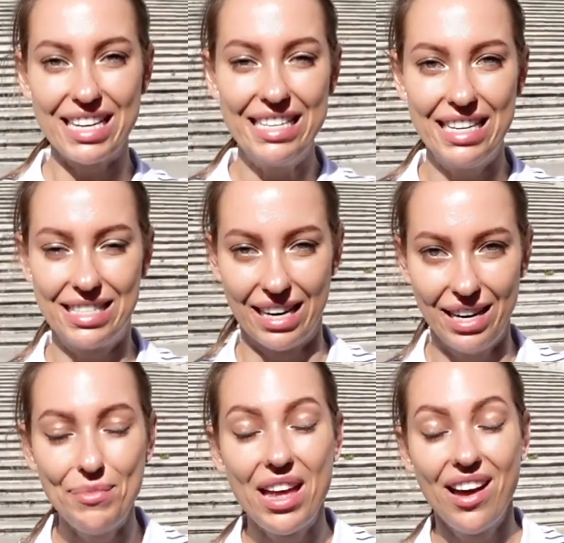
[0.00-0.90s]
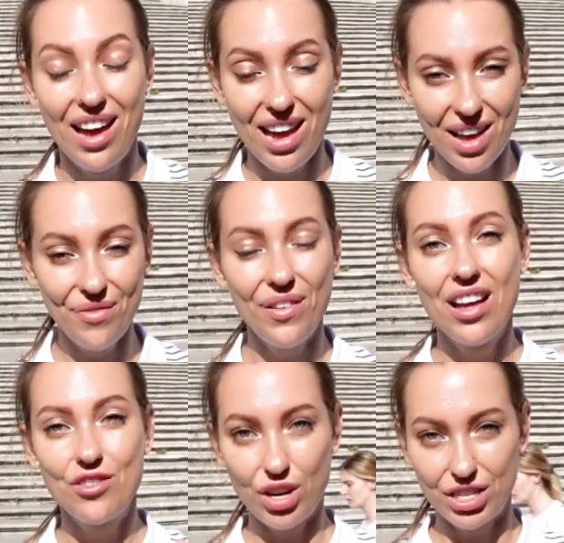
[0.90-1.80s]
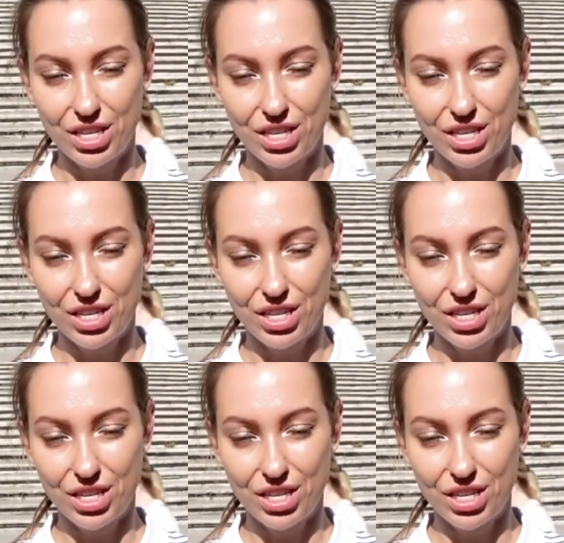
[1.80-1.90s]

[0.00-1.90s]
in Italy have dress